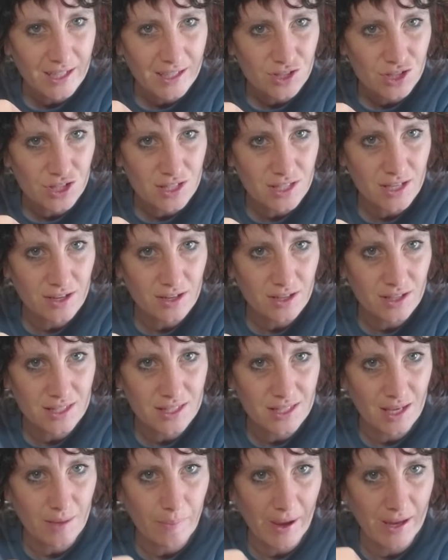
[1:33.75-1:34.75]
just so you can
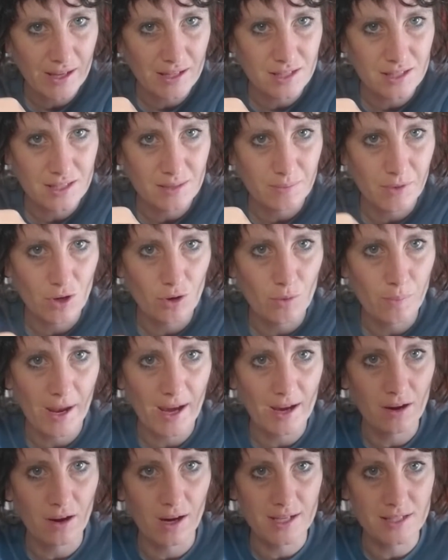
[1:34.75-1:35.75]
see, painted some little
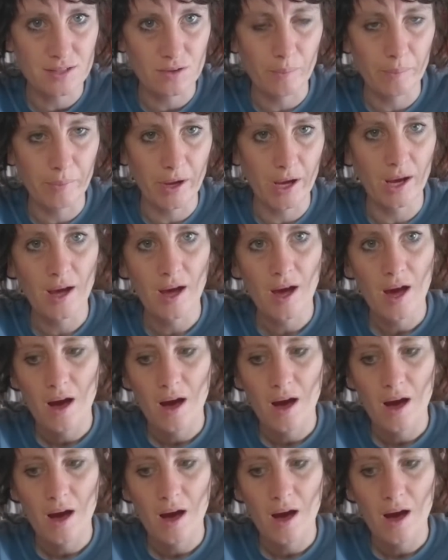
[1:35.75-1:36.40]
black eyes on, but